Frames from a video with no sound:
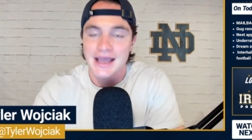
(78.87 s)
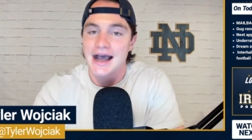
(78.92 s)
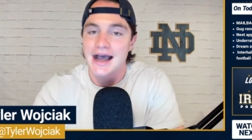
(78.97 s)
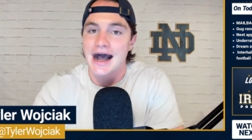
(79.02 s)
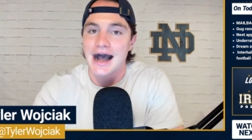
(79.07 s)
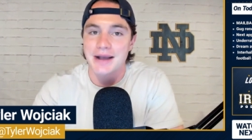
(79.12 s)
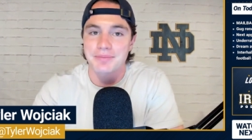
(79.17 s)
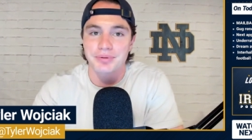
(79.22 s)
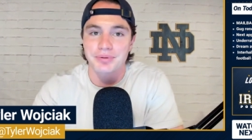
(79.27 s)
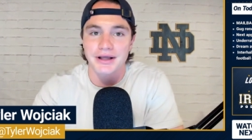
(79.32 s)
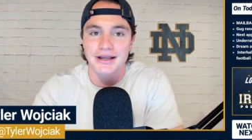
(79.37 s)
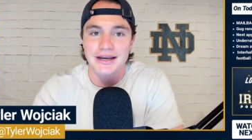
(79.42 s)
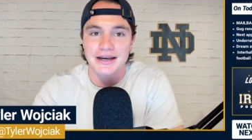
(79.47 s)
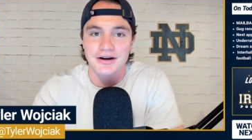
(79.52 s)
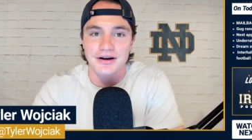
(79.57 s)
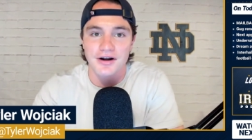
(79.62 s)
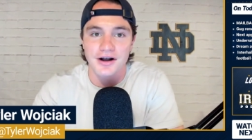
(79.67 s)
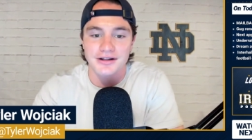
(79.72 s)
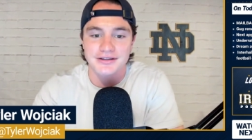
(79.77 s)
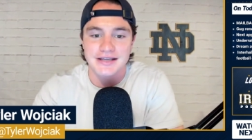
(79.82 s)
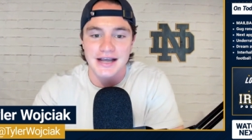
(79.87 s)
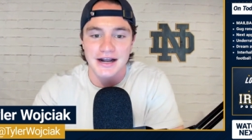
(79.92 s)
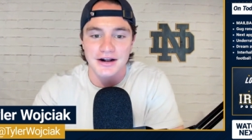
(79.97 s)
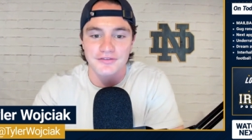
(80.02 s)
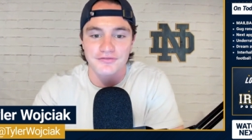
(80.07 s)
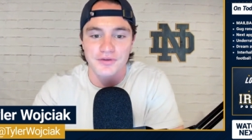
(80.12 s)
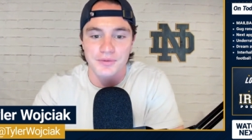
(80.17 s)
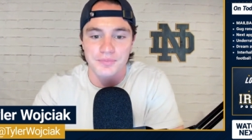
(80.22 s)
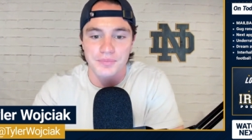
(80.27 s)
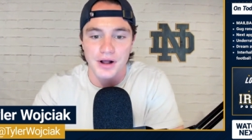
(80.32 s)
I played inter-hall
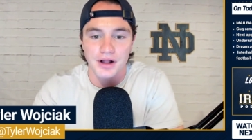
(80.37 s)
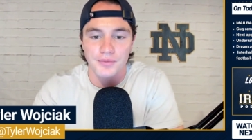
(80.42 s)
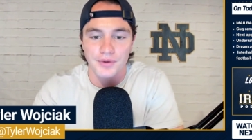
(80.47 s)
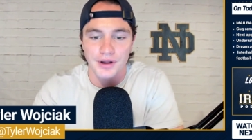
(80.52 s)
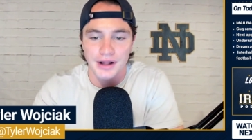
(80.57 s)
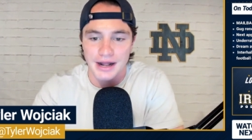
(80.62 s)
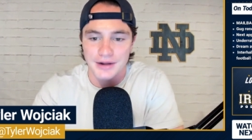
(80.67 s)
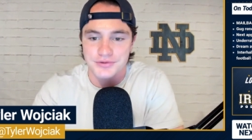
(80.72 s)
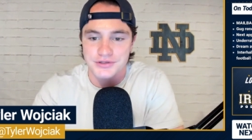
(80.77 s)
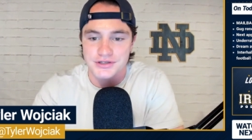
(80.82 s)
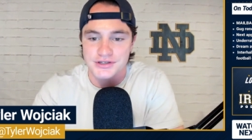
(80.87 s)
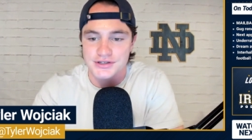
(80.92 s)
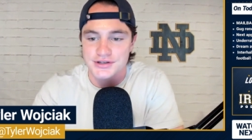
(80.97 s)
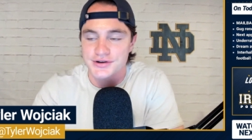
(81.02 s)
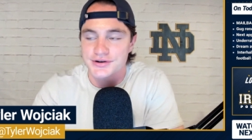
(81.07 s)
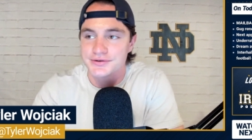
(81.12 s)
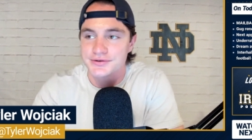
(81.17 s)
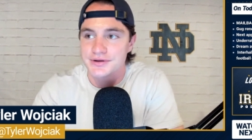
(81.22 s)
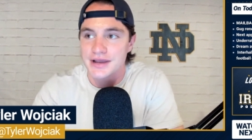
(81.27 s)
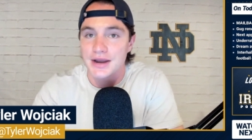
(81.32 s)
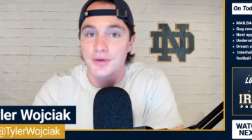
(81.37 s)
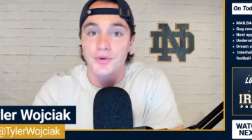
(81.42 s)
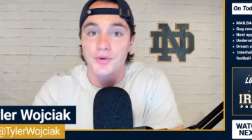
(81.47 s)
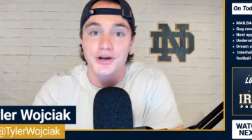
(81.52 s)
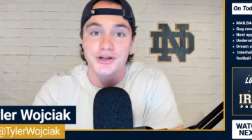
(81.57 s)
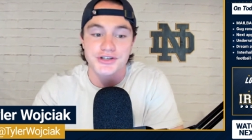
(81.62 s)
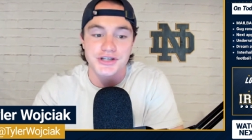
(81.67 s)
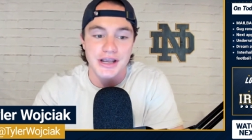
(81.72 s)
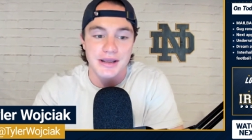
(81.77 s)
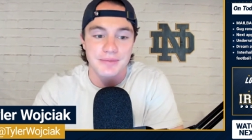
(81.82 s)
tackle football while I was a student and won
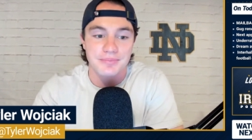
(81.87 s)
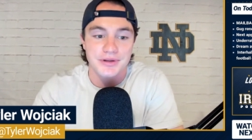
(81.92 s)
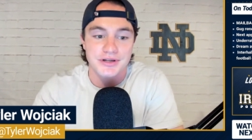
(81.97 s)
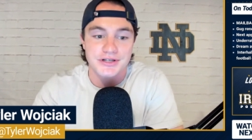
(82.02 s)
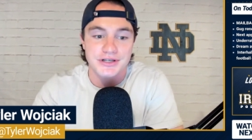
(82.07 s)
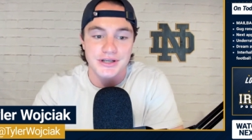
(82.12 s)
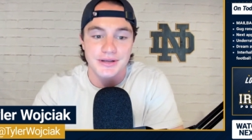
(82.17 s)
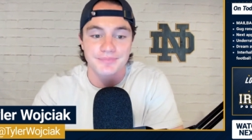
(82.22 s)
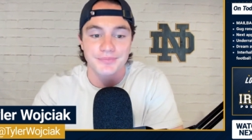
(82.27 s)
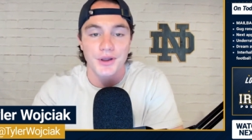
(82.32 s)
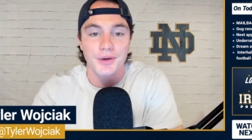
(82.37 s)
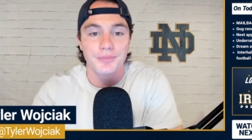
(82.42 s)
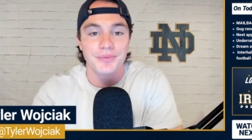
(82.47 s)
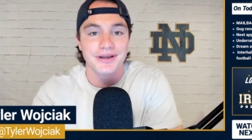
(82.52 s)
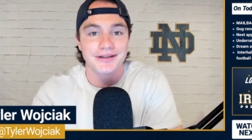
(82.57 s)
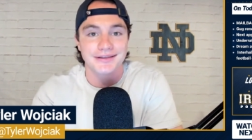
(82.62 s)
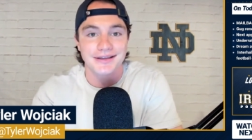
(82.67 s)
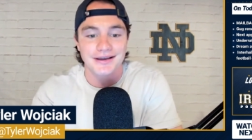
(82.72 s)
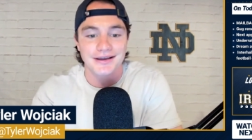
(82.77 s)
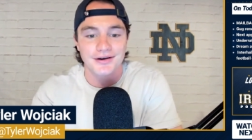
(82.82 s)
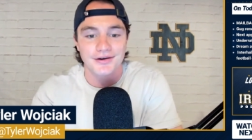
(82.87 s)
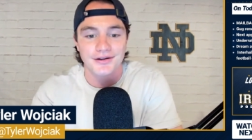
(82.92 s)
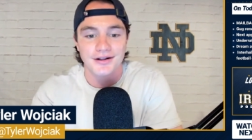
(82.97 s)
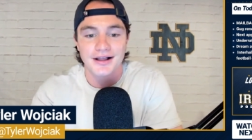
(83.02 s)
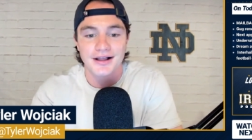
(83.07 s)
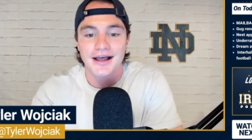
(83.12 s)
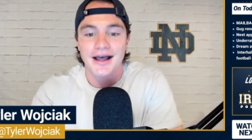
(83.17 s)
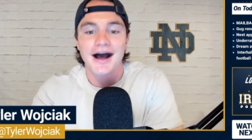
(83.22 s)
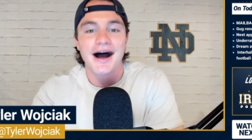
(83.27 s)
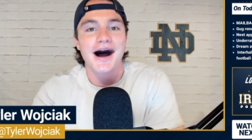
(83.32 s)
a championship, no big deal.
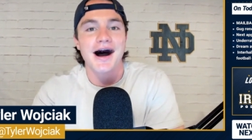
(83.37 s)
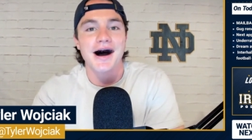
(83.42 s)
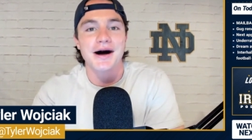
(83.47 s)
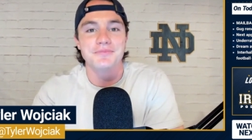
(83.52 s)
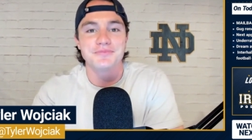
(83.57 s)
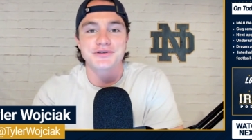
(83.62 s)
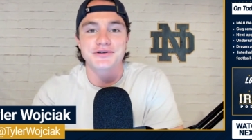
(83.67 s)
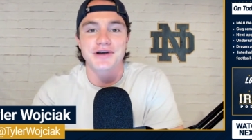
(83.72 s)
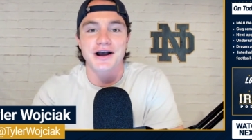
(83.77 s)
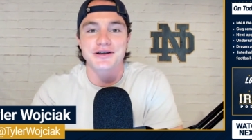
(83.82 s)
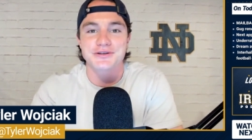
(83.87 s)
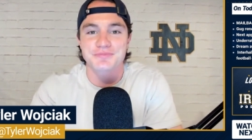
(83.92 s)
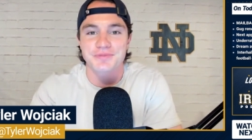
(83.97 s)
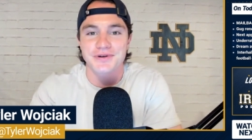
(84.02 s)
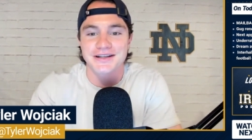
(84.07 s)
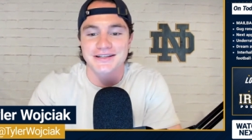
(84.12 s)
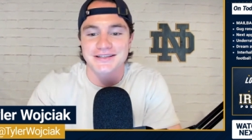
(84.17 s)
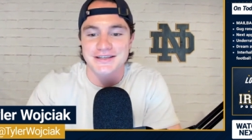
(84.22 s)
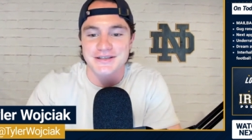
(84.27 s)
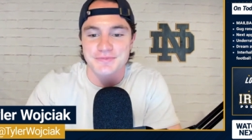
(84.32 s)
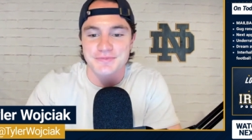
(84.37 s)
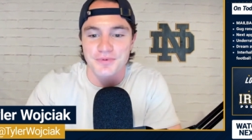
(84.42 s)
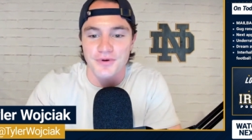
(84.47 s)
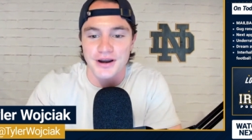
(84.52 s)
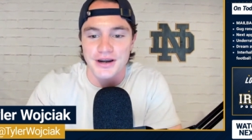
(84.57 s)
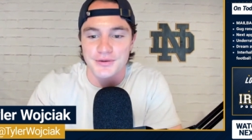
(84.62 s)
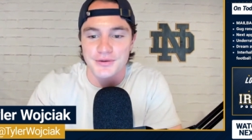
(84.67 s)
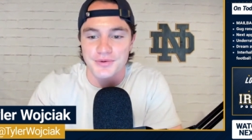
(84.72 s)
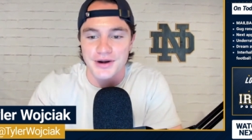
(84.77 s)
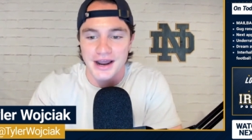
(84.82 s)
Um, so I was pretty
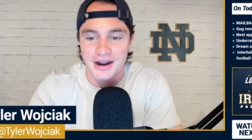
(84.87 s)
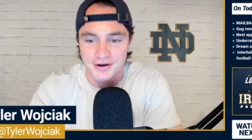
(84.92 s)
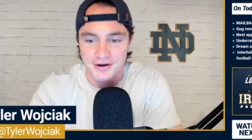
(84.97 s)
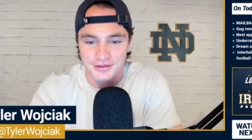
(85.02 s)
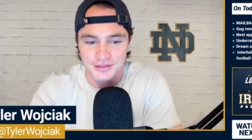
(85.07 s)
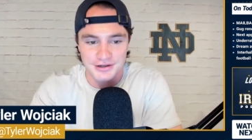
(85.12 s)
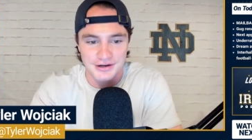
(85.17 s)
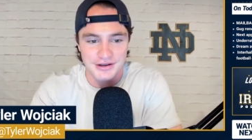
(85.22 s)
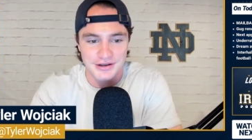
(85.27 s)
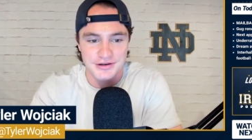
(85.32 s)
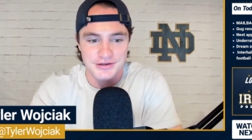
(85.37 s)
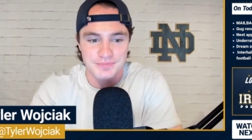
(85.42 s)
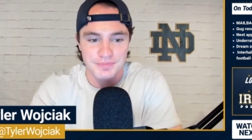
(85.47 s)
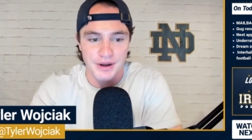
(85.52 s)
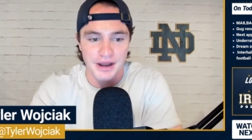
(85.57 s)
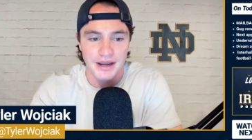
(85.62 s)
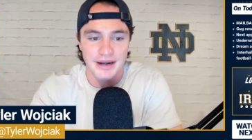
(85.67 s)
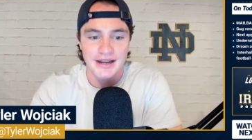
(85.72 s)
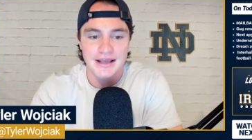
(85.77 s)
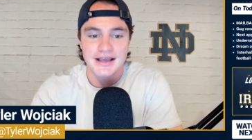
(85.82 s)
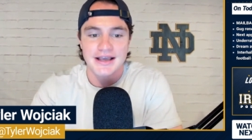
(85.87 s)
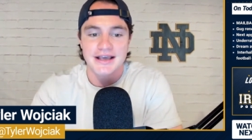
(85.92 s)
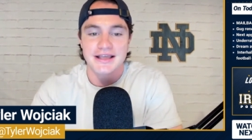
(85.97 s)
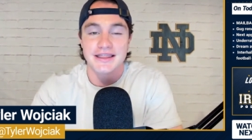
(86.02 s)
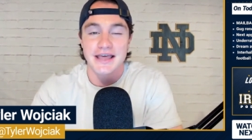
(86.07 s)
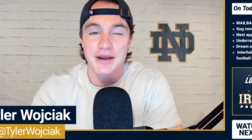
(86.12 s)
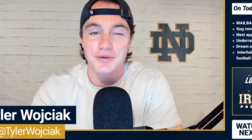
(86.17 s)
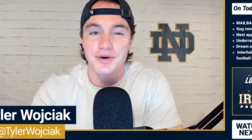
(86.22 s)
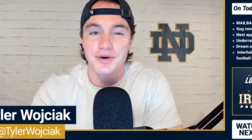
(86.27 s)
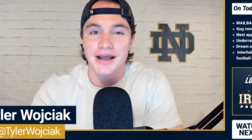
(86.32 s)
disappointed when I heard the news. But
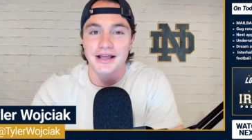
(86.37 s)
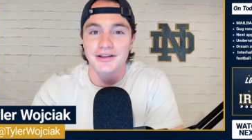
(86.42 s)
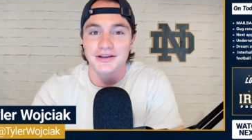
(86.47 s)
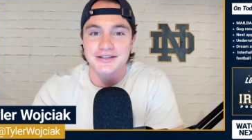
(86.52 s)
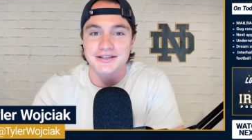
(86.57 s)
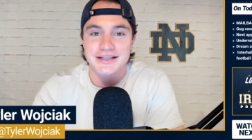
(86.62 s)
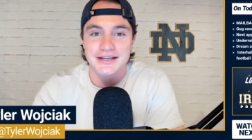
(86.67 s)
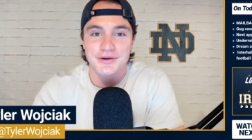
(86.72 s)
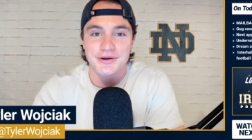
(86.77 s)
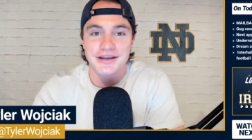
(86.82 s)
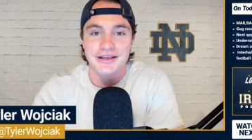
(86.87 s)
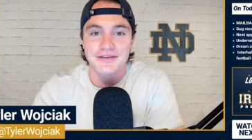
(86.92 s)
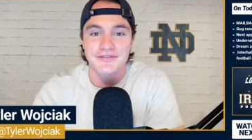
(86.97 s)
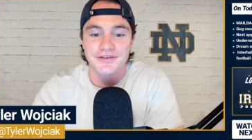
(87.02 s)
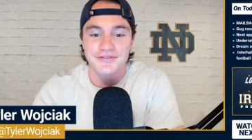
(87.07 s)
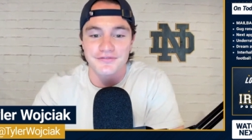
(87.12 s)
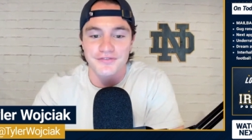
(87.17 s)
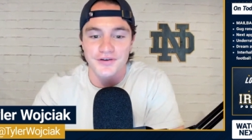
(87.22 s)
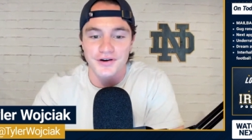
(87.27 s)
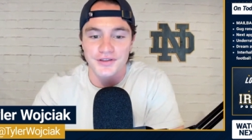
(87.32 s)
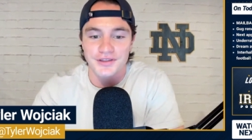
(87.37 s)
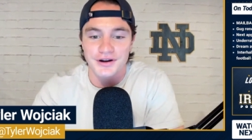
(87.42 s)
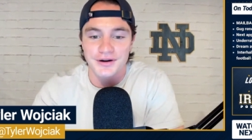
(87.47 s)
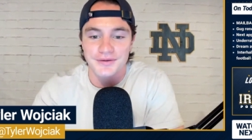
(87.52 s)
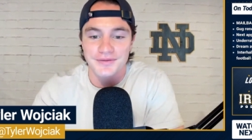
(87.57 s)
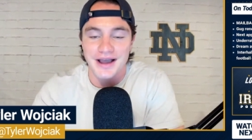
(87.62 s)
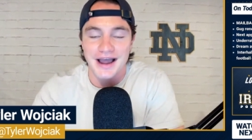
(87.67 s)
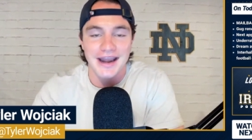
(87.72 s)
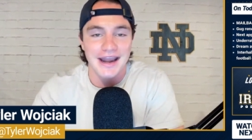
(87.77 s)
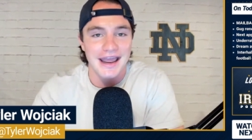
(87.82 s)
then when I looked into it even
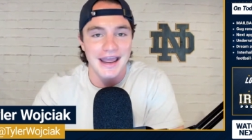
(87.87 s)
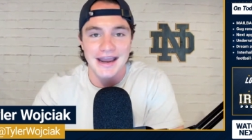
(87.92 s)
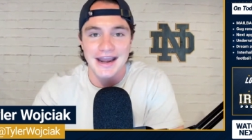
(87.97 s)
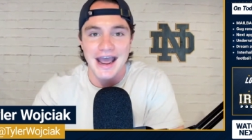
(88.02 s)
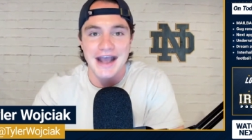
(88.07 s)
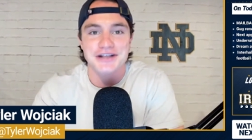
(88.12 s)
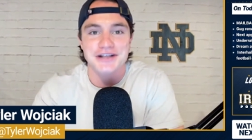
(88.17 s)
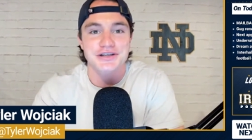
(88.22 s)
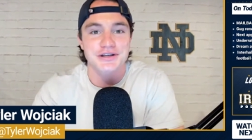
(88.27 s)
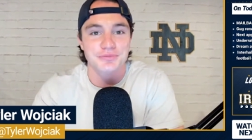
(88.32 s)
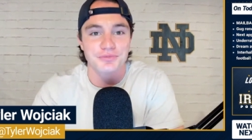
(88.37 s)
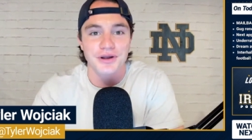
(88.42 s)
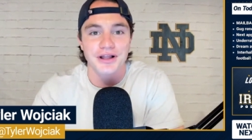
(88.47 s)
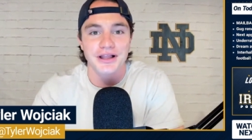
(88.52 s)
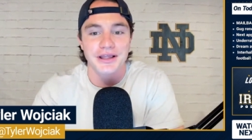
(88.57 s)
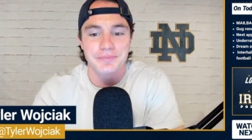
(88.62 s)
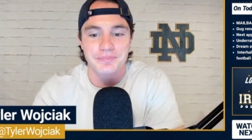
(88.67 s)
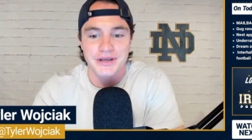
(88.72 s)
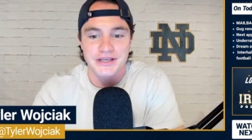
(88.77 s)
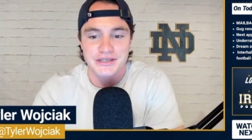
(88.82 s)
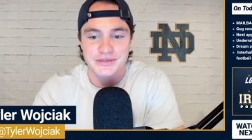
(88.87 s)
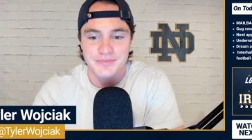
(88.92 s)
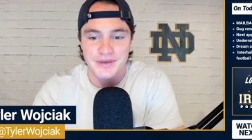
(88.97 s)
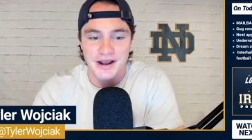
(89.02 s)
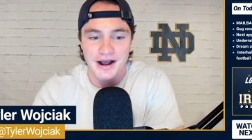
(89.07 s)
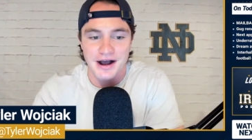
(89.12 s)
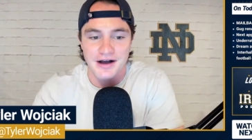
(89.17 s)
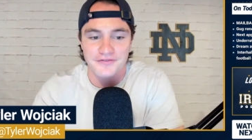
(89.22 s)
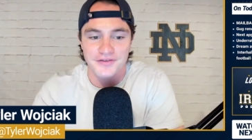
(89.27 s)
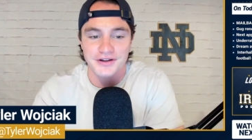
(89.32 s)
further, I'd, it actually really pissed
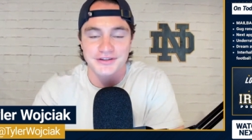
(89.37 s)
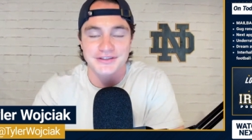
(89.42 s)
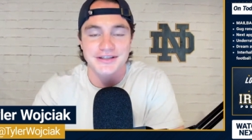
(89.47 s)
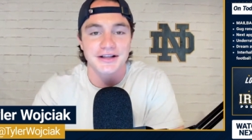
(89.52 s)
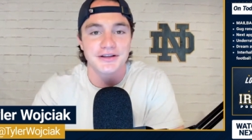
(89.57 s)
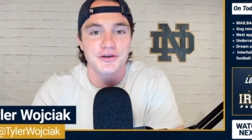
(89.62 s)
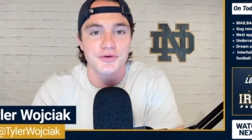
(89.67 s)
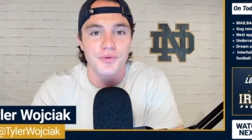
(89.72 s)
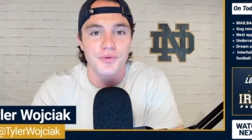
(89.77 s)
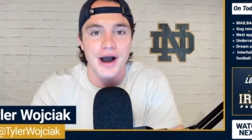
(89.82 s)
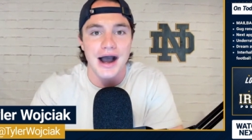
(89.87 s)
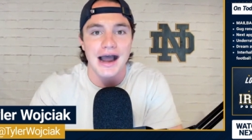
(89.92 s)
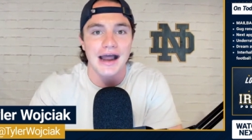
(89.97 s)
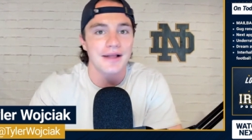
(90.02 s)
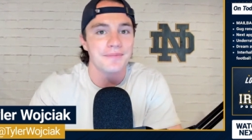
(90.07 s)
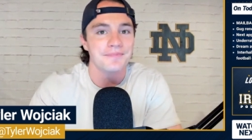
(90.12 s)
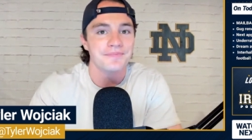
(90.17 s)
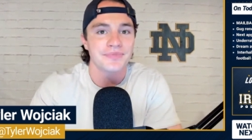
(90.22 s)
me off, and I'll tell you why